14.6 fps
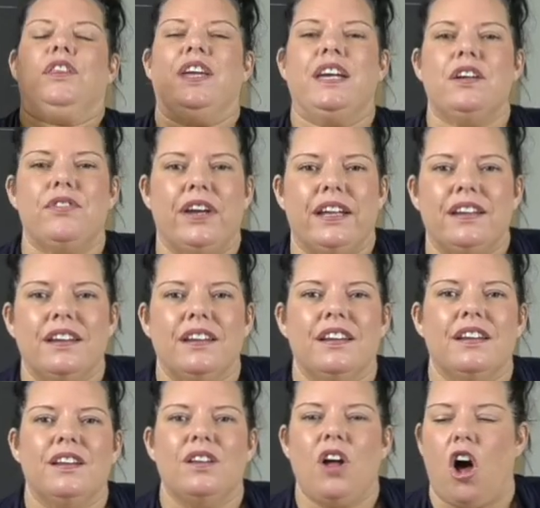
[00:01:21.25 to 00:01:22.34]
Think of it.
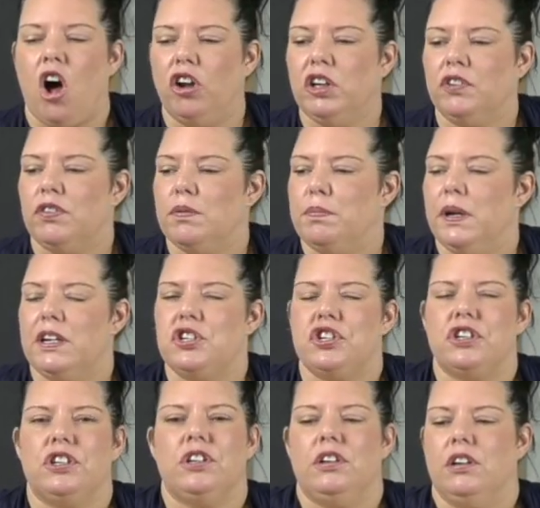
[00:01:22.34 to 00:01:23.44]
All different
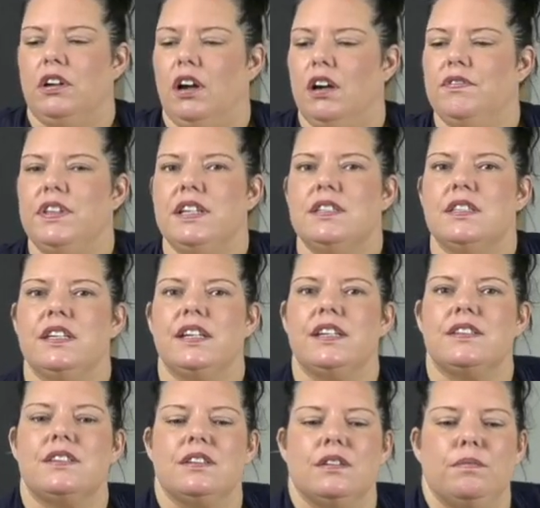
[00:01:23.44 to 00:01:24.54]
picture of these
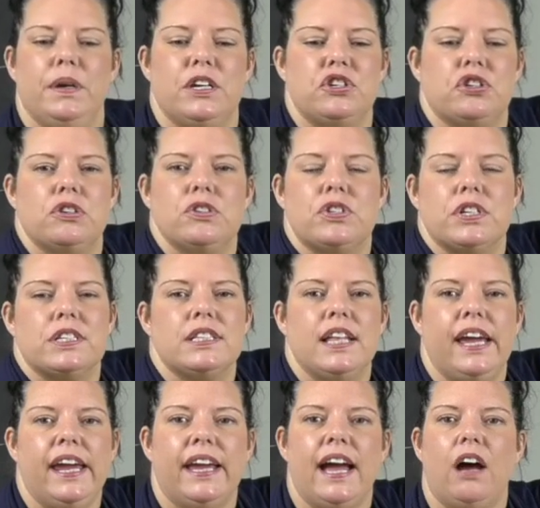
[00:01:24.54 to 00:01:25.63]
things, pictures just
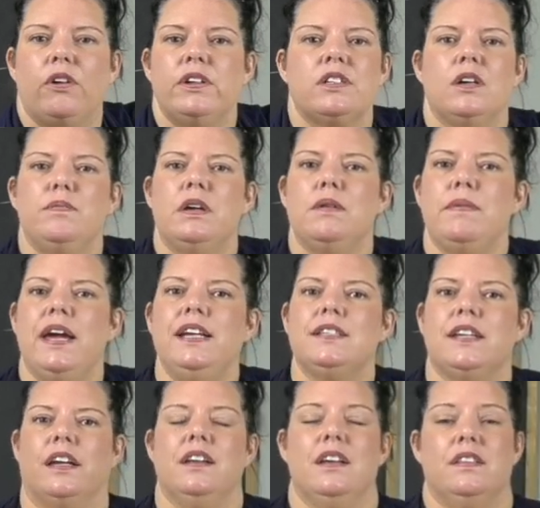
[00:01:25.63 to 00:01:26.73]
laying out. It's going to be
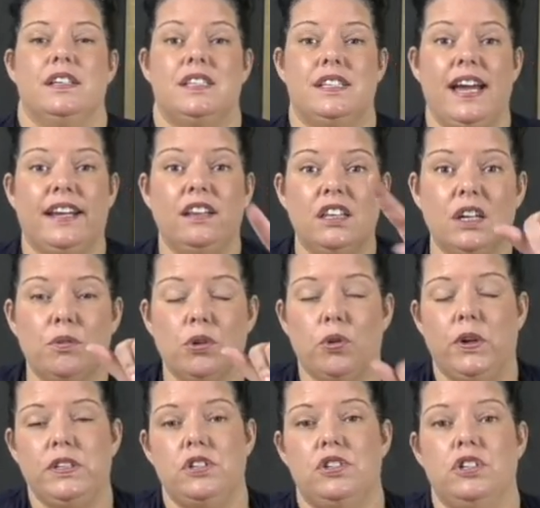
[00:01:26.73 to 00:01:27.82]
amazing. The second thing we're
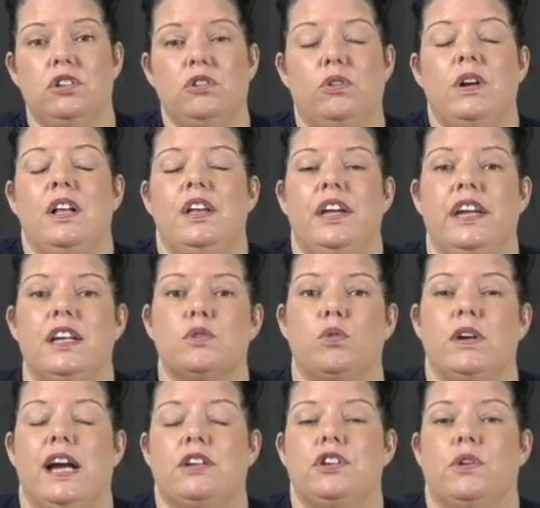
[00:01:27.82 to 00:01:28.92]
going to do is
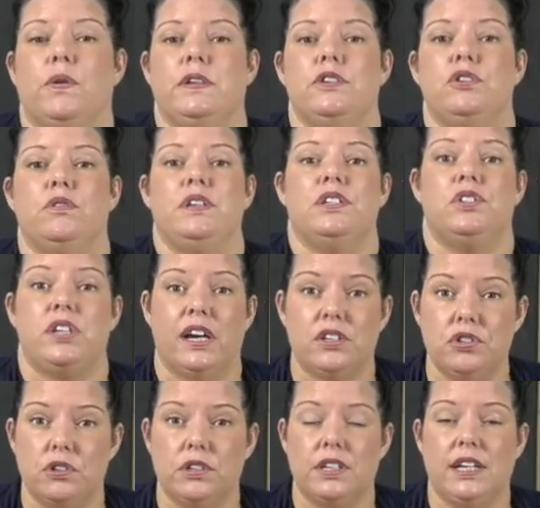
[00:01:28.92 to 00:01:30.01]
we're actually going to do these
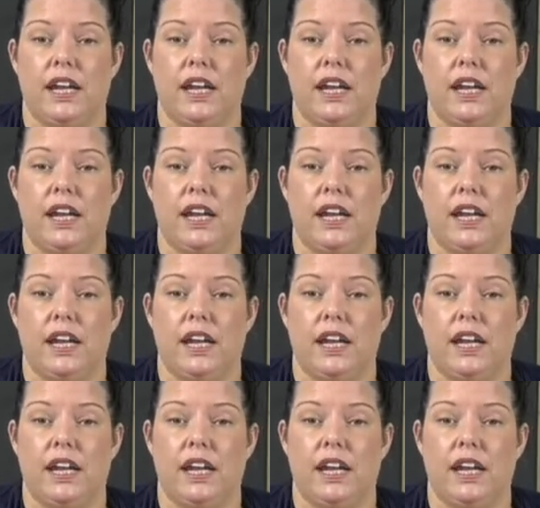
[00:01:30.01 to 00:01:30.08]
textured